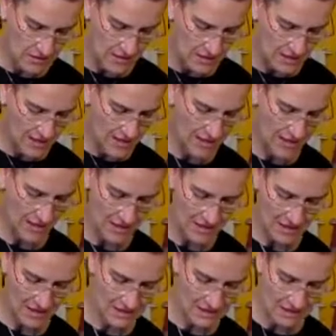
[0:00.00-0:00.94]

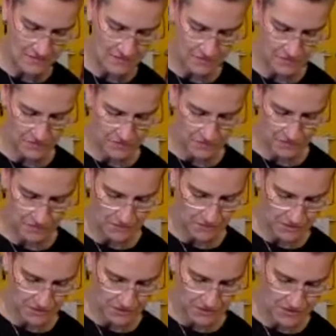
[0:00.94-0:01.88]
and i'm going to put my
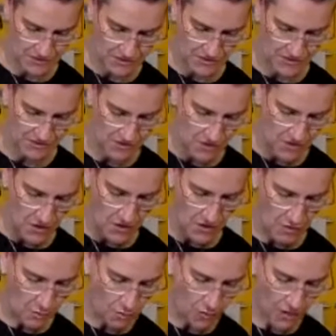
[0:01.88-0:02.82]
first
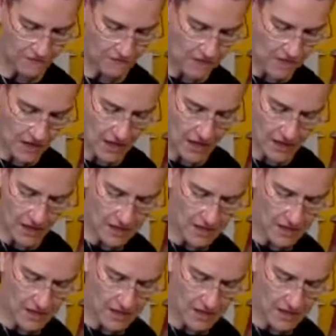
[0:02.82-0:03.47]
waffle on